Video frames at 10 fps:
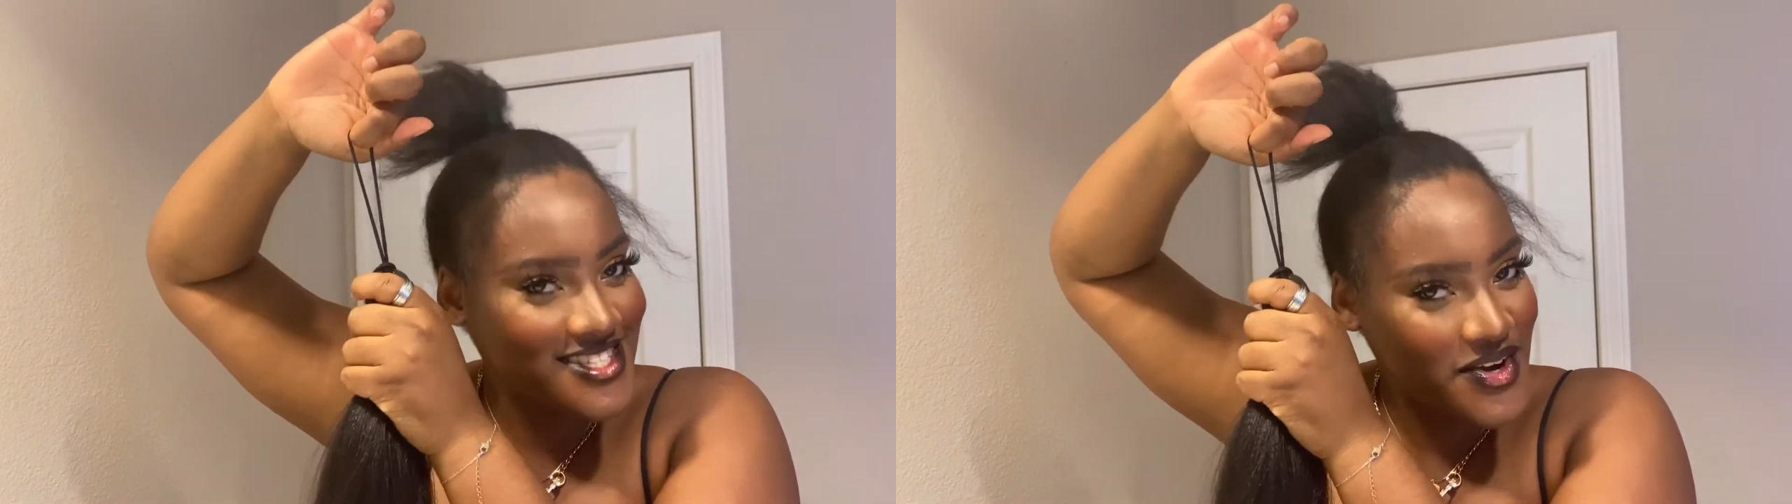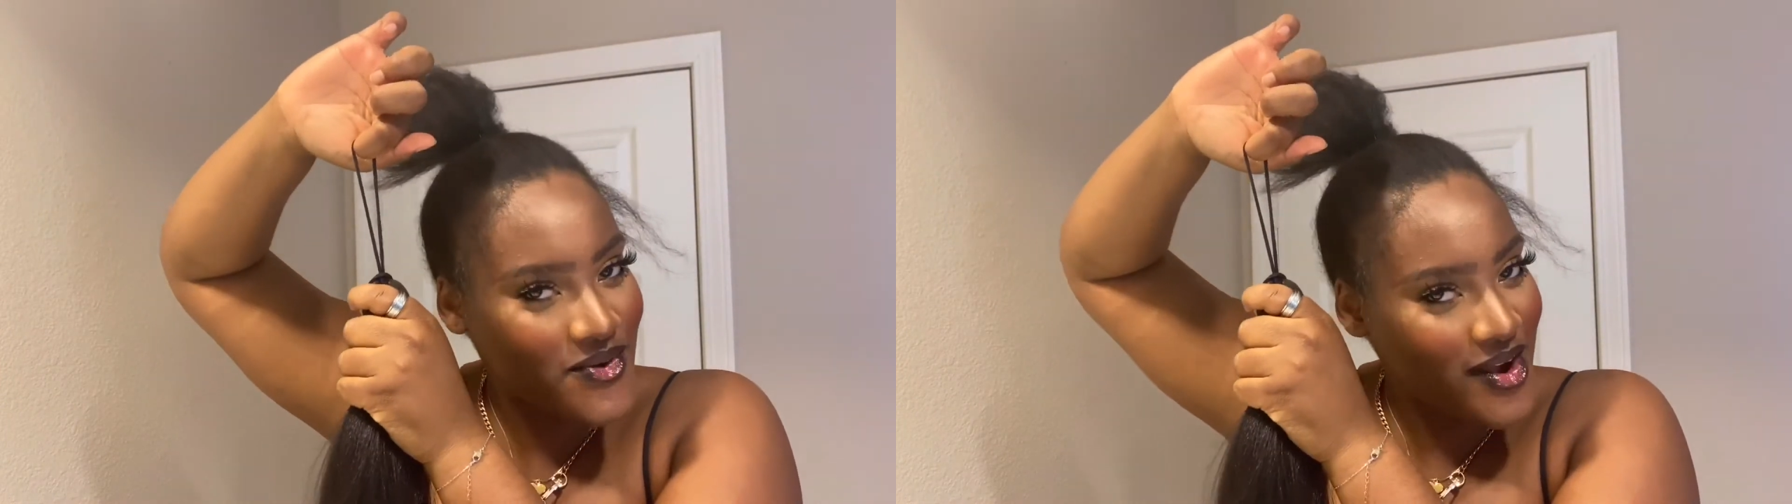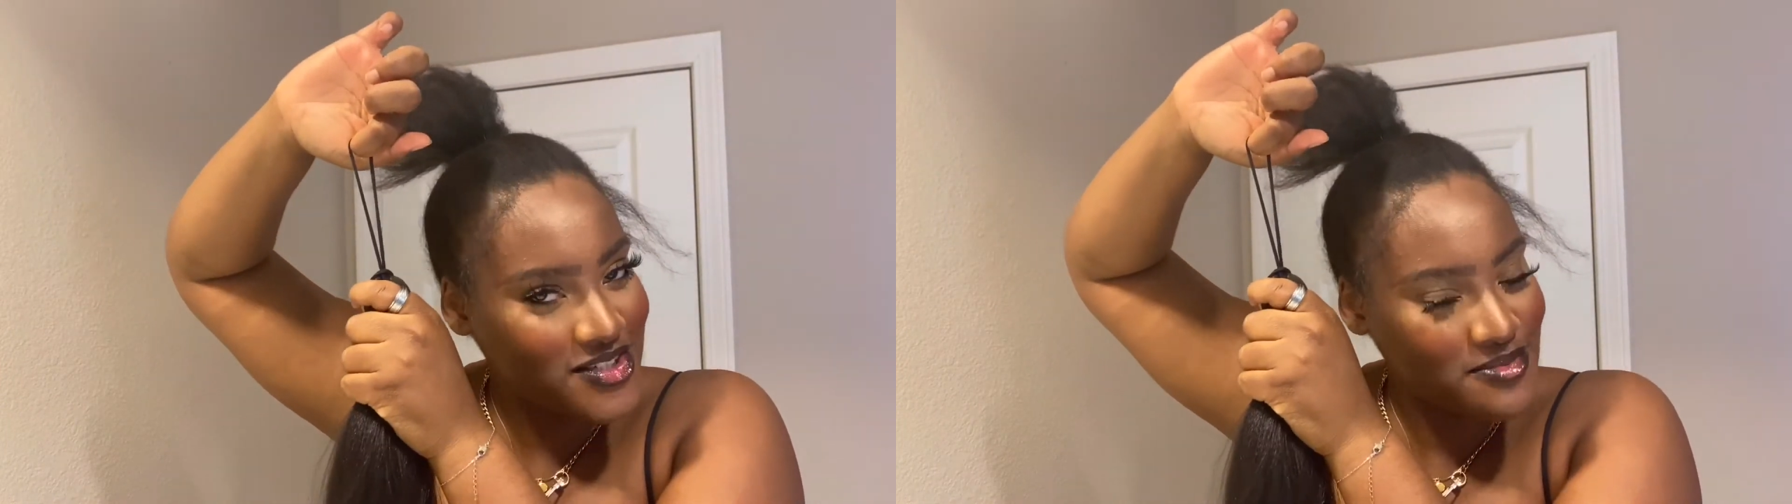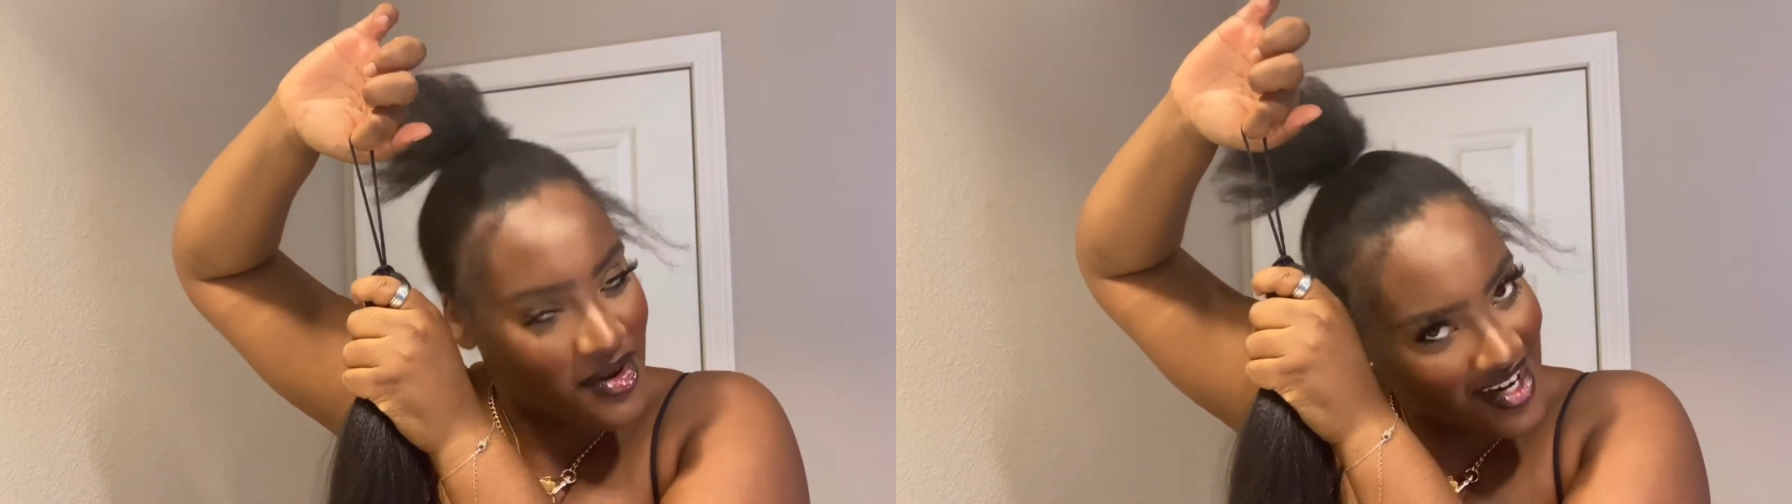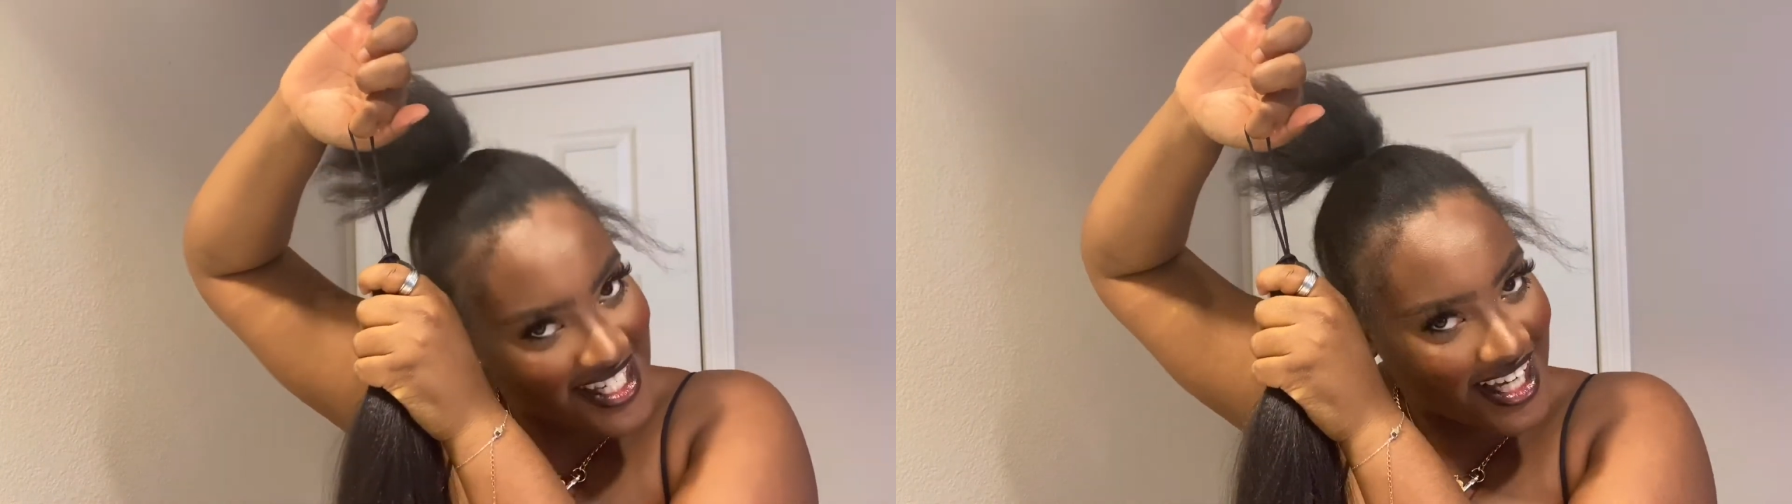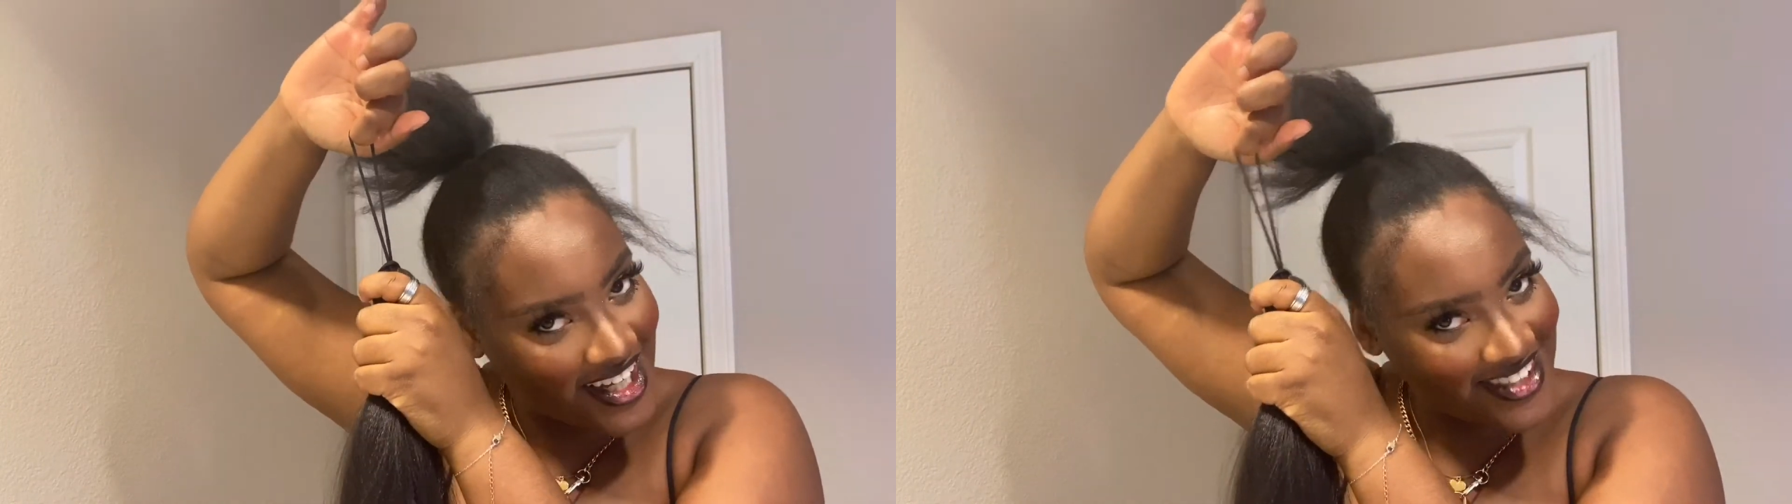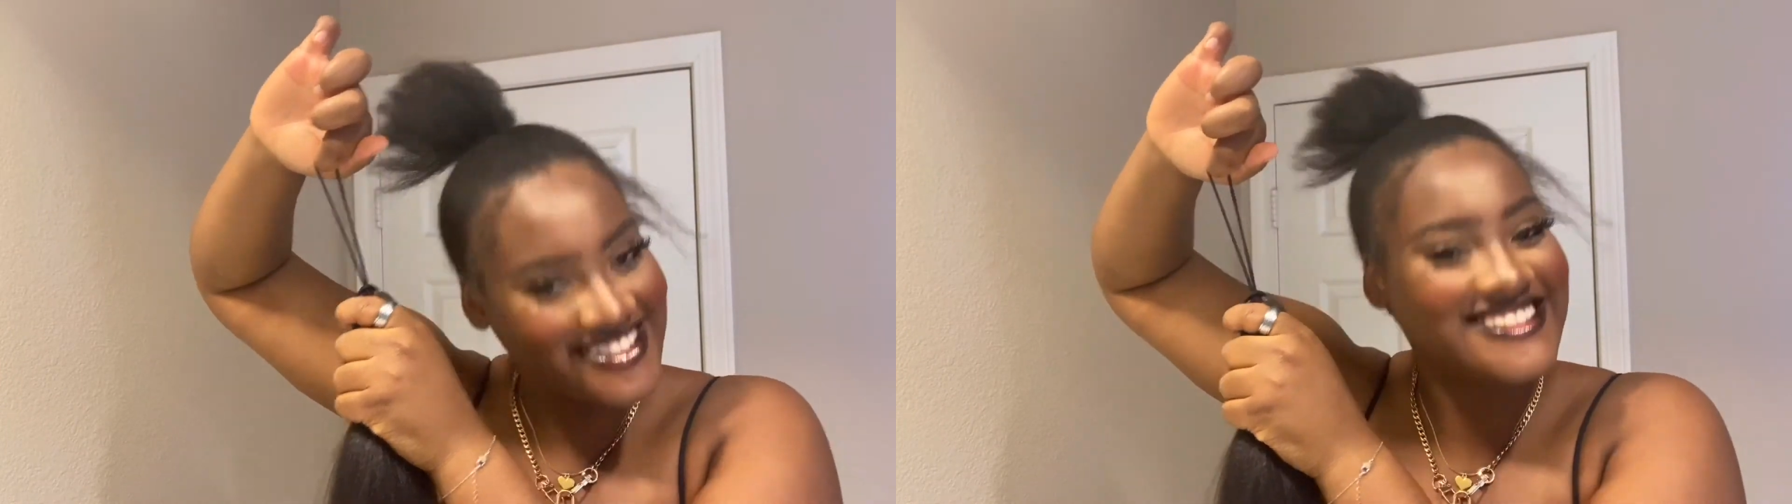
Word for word: around your ponytail.